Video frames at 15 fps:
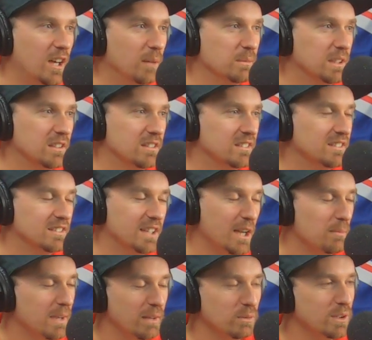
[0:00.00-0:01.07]
I mean,
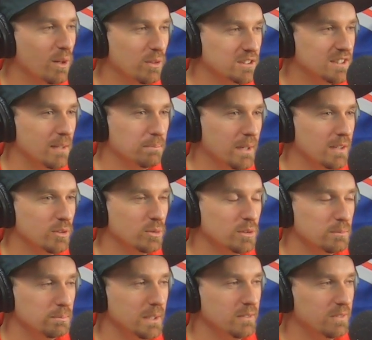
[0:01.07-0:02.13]
yeah, man. When I watched that battle
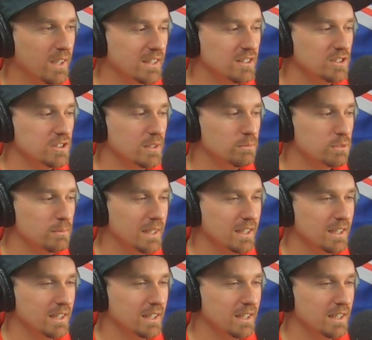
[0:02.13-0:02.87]
with PFAK and Jibbz,